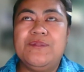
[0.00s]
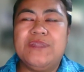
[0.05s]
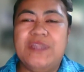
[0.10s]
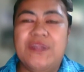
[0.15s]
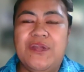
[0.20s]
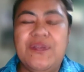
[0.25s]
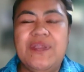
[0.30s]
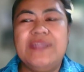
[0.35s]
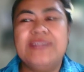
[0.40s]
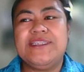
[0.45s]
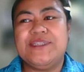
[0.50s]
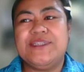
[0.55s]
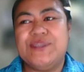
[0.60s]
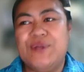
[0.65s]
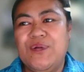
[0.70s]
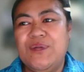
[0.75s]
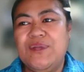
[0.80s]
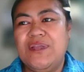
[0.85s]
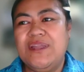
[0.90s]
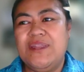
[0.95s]
they're
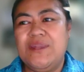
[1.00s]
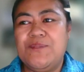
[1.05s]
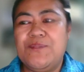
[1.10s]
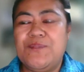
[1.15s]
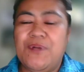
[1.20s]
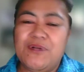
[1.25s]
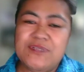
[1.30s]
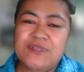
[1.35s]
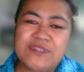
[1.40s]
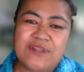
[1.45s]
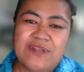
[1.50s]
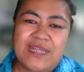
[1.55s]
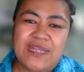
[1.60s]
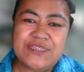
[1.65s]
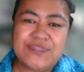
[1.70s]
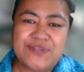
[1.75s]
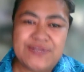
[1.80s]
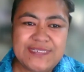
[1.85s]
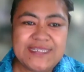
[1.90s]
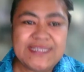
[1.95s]
installing the postal
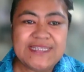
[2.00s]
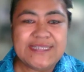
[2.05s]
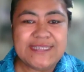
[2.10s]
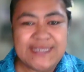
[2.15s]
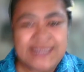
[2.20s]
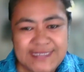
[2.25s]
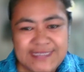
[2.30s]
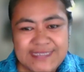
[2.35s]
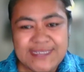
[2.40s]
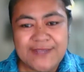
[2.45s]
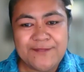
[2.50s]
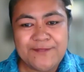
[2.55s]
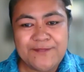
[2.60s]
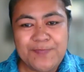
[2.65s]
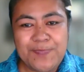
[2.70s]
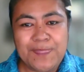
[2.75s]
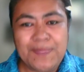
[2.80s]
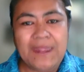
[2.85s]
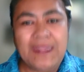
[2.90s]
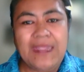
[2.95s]
addressing system
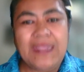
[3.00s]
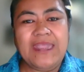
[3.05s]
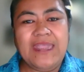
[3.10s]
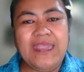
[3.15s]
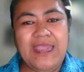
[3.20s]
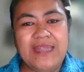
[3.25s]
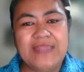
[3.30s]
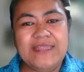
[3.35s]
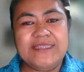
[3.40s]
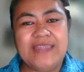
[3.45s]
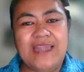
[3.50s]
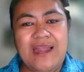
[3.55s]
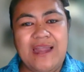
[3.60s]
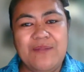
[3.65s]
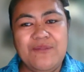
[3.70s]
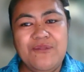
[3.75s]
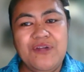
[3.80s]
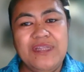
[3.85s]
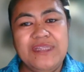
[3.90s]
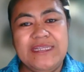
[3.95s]
here in
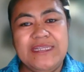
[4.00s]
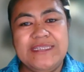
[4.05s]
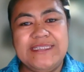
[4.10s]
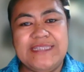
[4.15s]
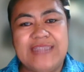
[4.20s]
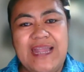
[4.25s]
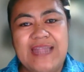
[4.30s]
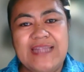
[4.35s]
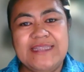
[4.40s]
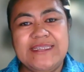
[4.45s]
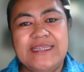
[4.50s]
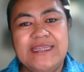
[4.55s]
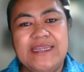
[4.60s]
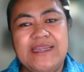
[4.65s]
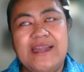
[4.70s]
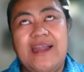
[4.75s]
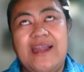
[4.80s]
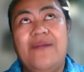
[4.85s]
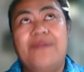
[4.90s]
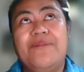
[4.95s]
Samoa. They're
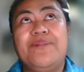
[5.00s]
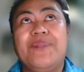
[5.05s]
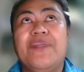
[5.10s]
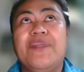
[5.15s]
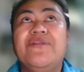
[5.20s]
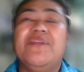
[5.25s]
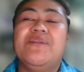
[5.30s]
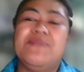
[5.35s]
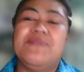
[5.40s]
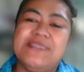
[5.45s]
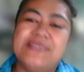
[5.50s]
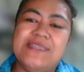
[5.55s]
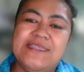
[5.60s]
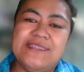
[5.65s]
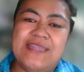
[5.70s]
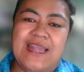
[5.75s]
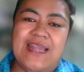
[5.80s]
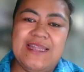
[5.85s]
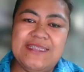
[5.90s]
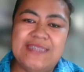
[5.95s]
starting, they
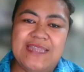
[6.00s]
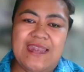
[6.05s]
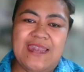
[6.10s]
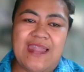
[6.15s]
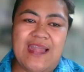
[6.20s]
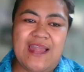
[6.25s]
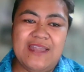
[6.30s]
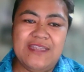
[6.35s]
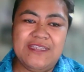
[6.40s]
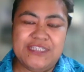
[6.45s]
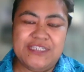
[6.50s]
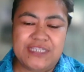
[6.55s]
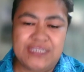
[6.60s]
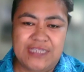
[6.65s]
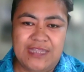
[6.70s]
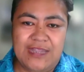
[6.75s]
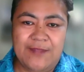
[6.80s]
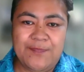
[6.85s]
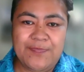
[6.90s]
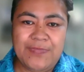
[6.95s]
started last
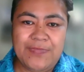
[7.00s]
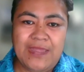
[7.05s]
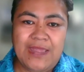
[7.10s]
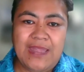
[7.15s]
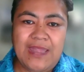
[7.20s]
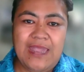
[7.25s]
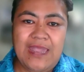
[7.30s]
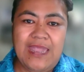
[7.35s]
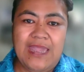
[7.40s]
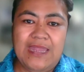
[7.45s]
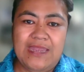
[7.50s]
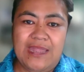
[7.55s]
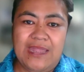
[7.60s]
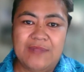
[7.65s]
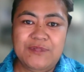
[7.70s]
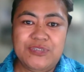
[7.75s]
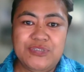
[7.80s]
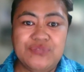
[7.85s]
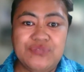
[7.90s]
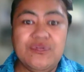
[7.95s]
year. And
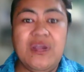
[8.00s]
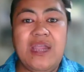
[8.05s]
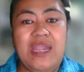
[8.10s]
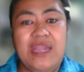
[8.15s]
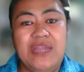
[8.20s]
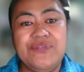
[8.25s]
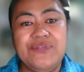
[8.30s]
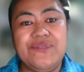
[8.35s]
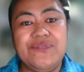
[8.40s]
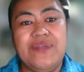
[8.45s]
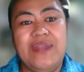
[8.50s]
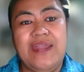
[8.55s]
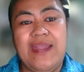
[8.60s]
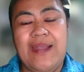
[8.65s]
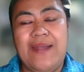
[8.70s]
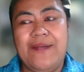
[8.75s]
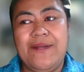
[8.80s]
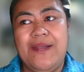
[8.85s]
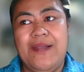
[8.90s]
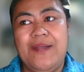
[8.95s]
I'm sure
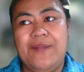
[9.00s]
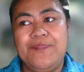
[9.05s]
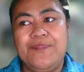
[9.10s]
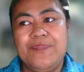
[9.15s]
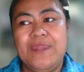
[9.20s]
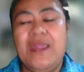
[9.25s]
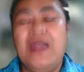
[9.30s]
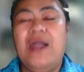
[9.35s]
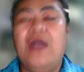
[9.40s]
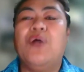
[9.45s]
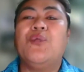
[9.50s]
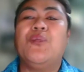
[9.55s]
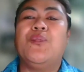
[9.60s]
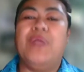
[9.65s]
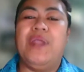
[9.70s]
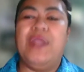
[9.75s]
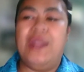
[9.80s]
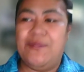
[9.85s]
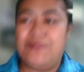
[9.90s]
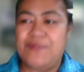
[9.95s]
Andrea
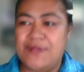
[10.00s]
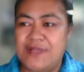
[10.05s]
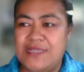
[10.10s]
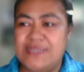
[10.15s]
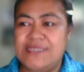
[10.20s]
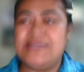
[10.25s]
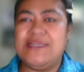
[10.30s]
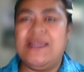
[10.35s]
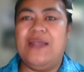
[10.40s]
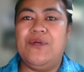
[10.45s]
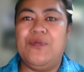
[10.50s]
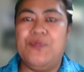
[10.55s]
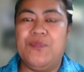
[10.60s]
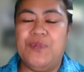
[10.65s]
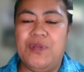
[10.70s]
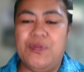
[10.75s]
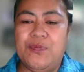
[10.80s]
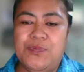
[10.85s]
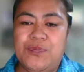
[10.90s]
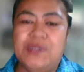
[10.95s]
aware because
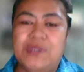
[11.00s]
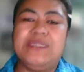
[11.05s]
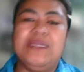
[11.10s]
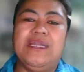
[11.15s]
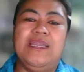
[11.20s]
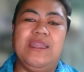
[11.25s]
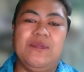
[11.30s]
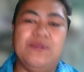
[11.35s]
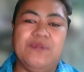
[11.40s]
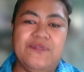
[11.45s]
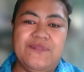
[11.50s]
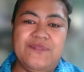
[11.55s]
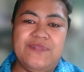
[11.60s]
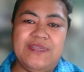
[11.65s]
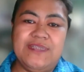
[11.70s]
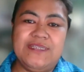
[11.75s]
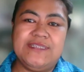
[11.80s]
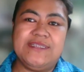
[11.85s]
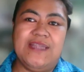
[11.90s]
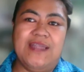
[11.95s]
we're dealing with
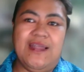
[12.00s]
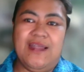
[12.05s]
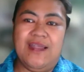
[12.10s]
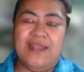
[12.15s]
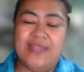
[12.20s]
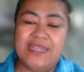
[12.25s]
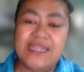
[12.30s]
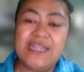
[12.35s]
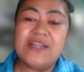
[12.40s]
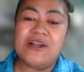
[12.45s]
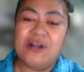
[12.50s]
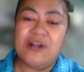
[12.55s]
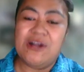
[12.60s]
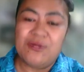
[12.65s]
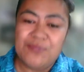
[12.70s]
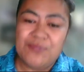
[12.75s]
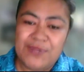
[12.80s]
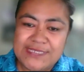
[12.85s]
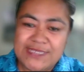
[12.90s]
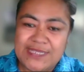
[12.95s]
this
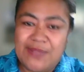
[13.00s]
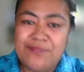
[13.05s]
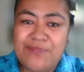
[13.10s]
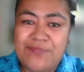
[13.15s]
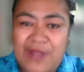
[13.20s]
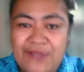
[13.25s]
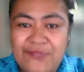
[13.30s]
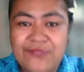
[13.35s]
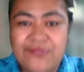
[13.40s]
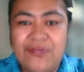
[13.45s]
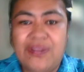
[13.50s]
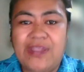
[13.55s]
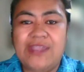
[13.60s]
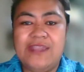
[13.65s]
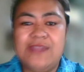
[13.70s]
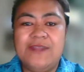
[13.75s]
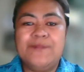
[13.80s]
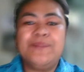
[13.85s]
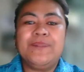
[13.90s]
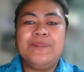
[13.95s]
e-commerce pathway